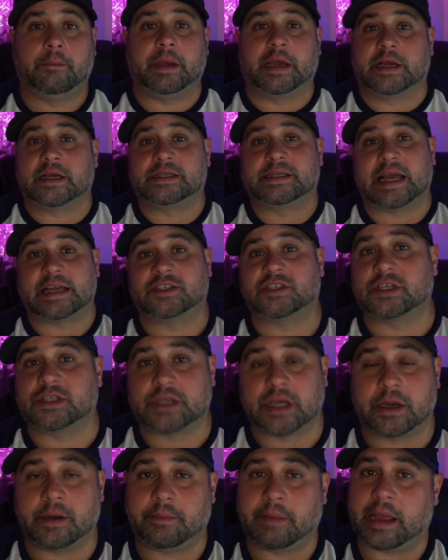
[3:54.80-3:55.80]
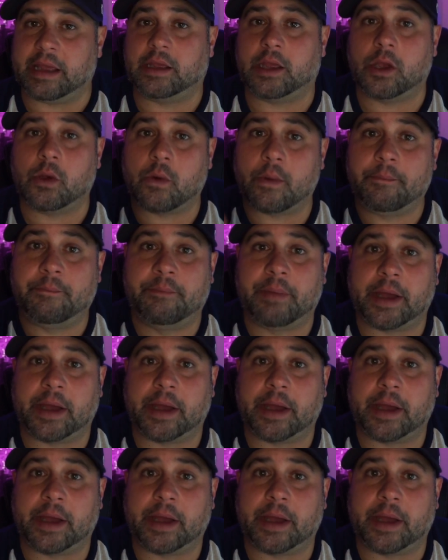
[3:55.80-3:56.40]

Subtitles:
because that's just going to make you a